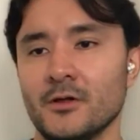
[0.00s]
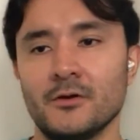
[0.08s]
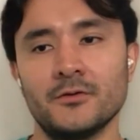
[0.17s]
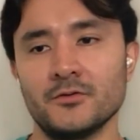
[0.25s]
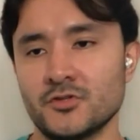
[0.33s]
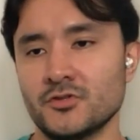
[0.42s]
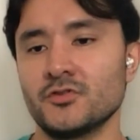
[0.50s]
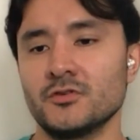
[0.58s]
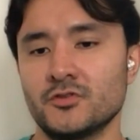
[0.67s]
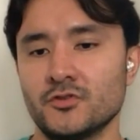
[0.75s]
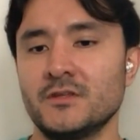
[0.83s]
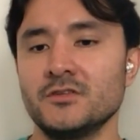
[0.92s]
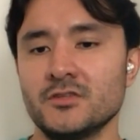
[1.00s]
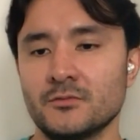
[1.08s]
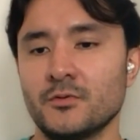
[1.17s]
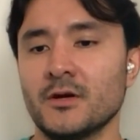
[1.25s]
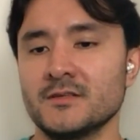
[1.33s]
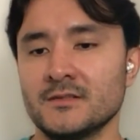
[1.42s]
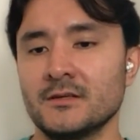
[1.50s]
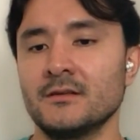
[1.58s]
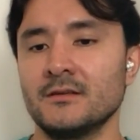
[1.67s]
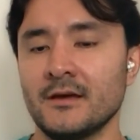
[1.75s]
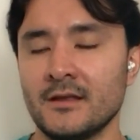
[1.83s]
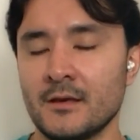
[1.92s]
follow those strategic pricing
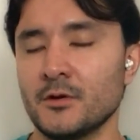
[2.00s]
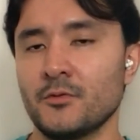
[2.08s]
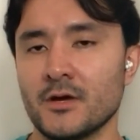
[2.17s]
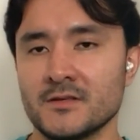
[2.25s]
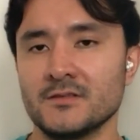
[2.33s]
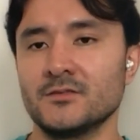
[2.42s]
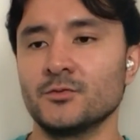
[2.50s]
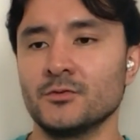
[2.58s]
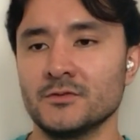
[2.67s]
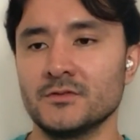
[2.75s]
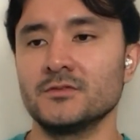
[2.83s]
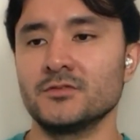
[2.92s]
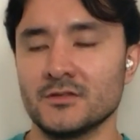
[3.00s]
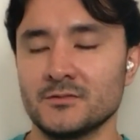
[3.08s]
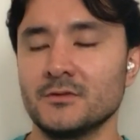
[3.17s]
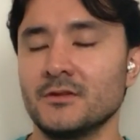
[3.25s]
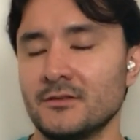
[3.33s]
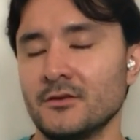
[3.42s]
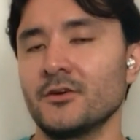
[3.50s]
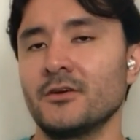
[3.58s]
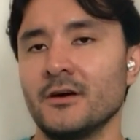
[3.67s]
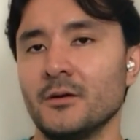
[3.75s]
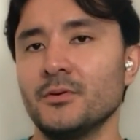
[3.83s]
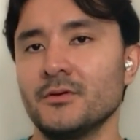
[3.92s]
and dynamic pricing tools. Trust me, that they're gonna
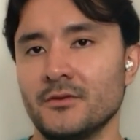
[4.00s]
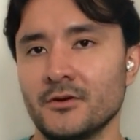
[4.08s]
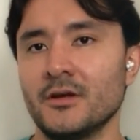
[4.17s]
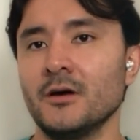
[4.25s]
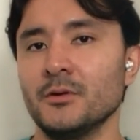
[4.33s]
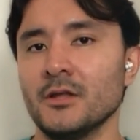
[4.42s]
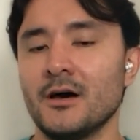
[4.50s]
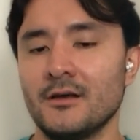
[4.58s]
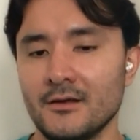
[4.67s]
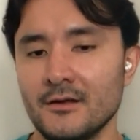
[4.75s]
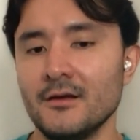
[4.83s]
help. They're gonna help a lot.